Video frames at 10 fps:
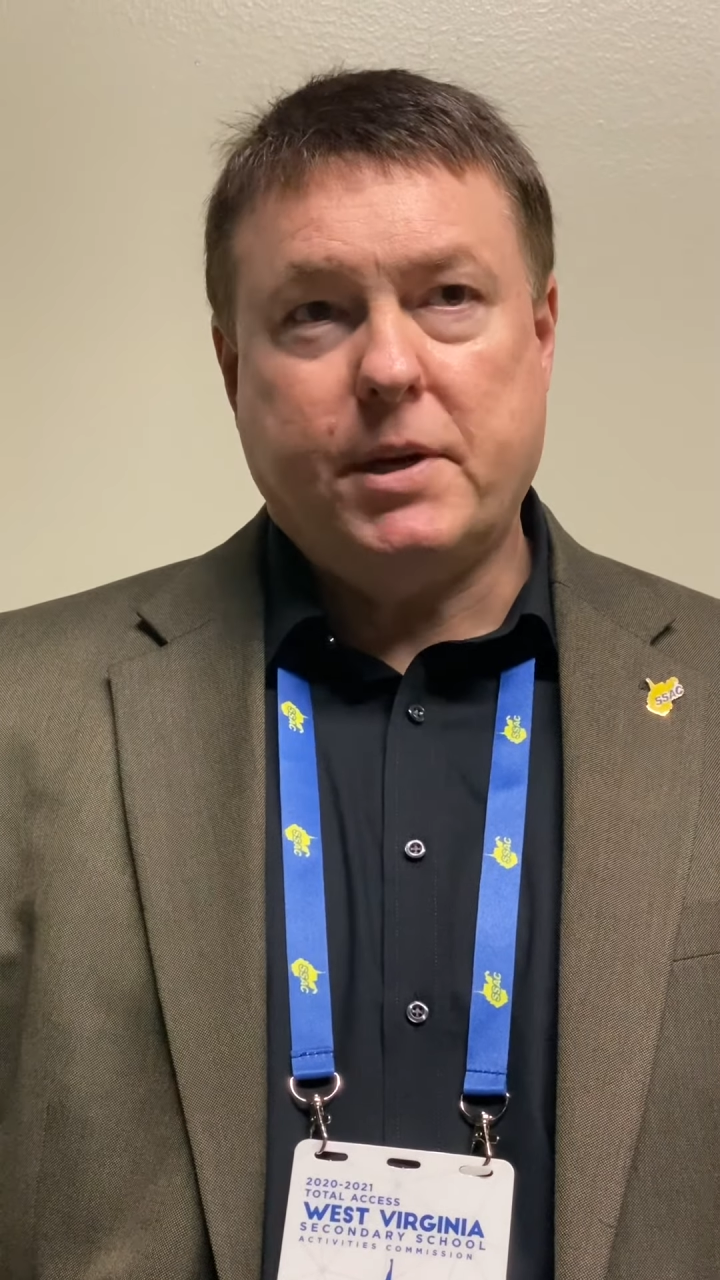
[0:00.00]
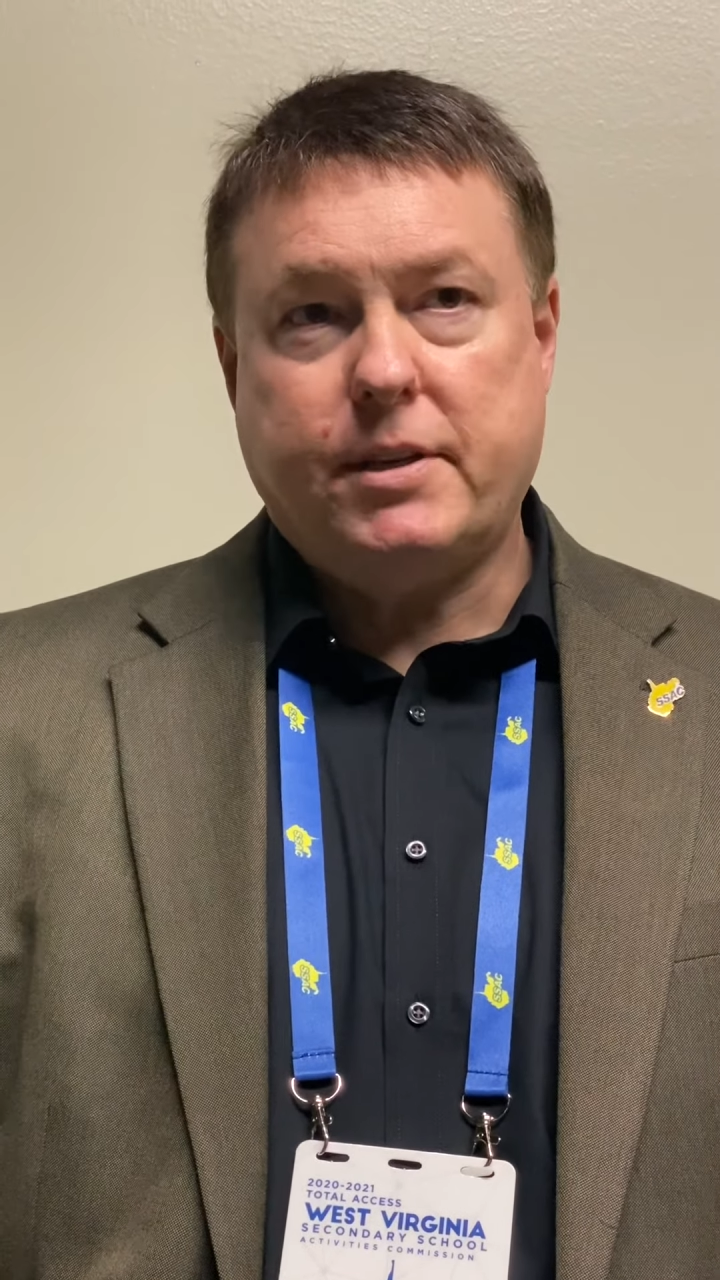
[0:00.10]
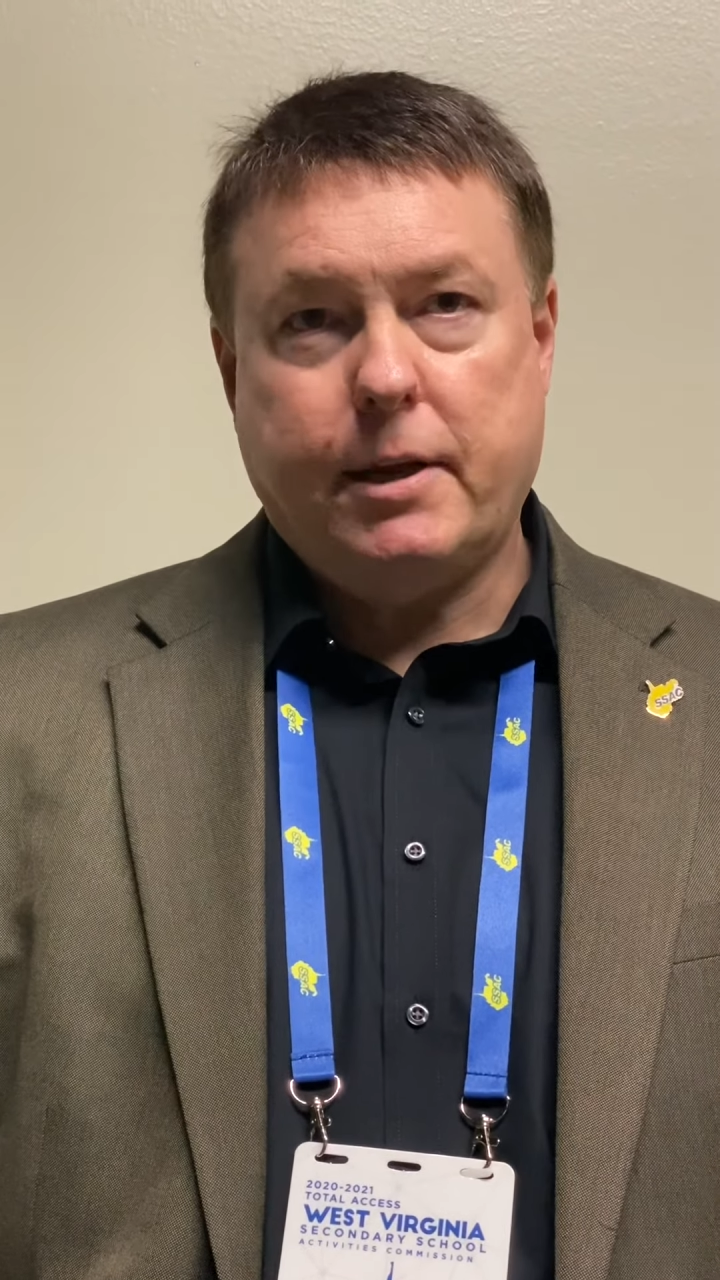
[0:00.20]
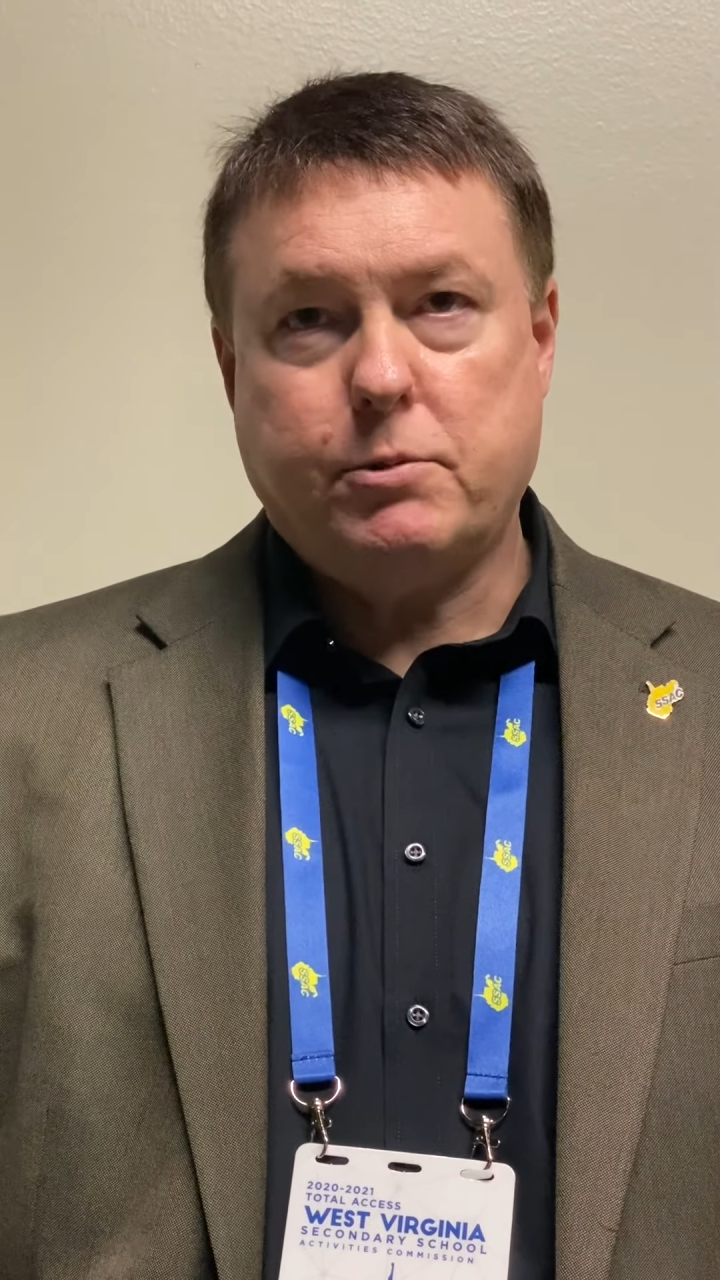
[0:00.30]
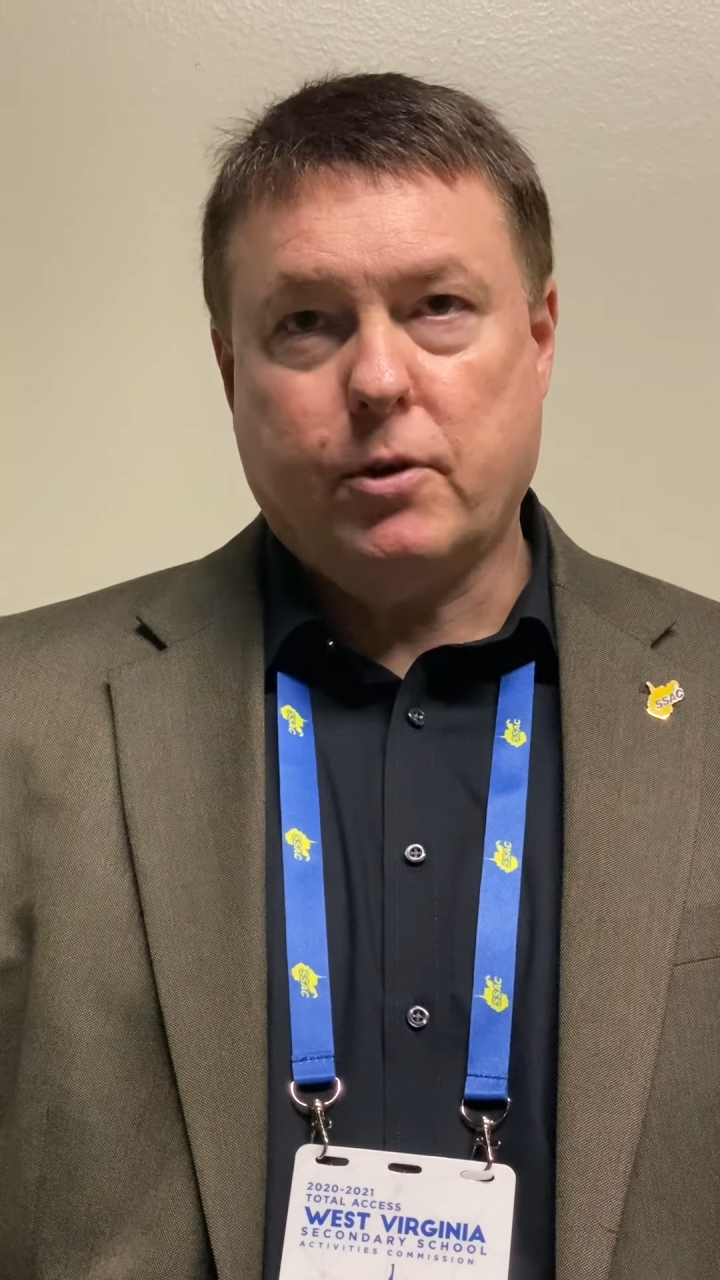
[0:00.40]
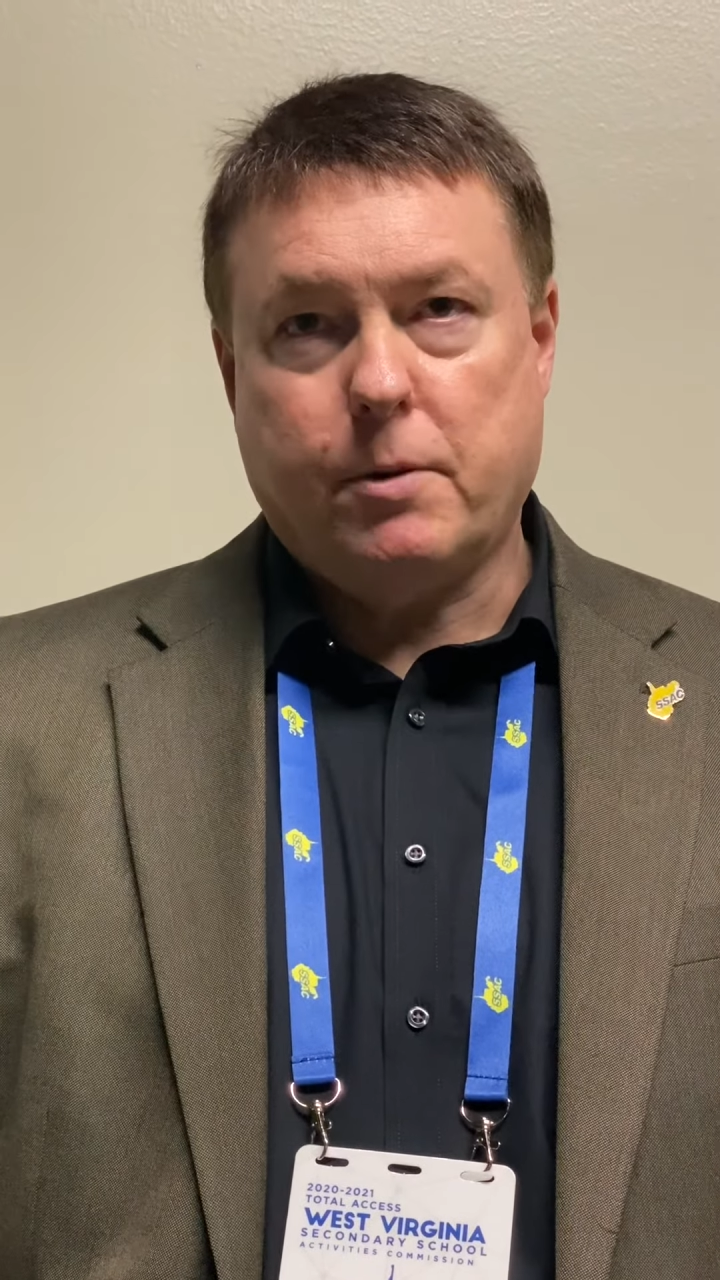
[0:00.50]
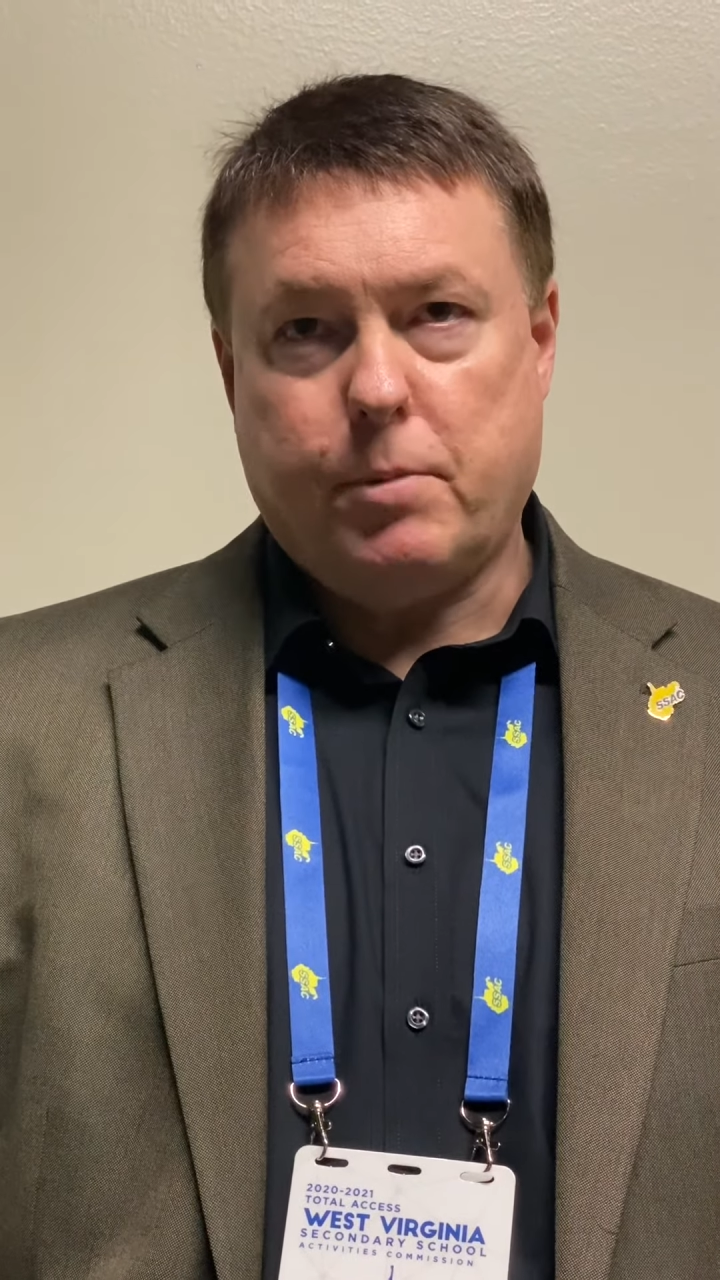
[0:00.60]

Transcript: be teams on a